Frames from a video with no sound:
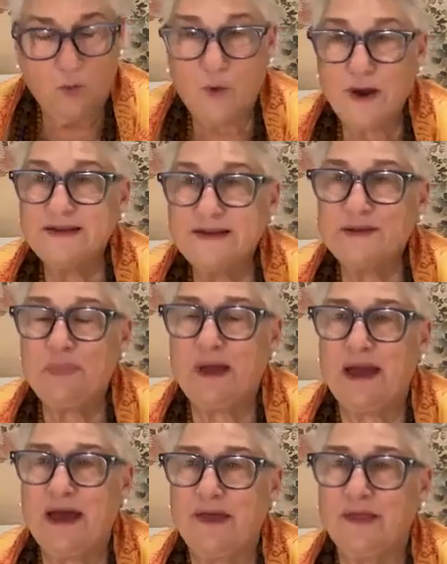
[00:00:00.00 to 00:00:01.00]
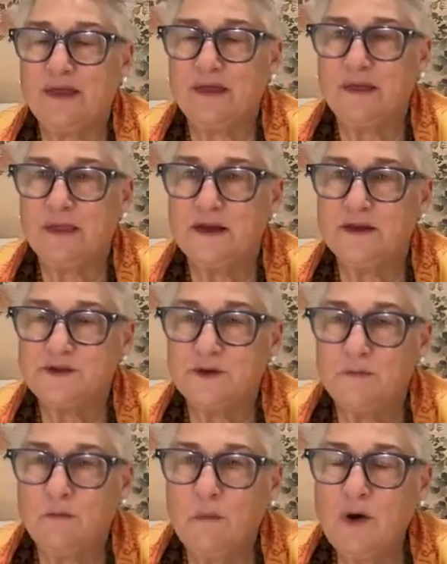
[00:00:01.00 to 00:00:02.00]
what is the path that is
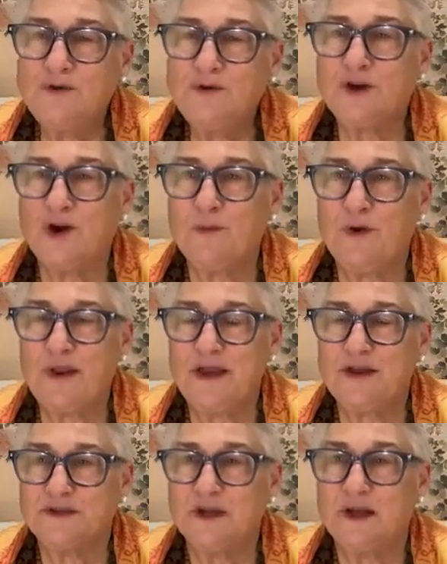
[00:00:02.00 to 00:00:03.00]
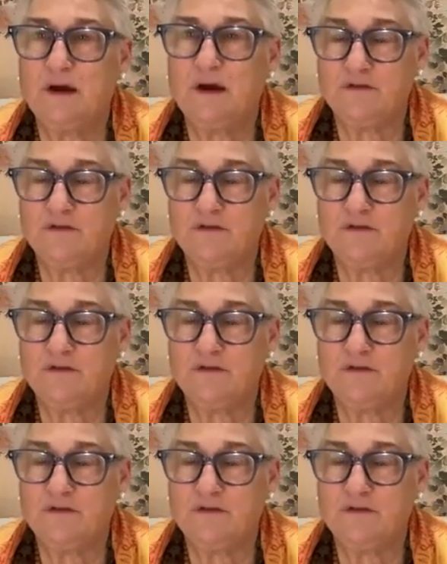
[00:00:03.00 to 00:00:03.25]
most harmonious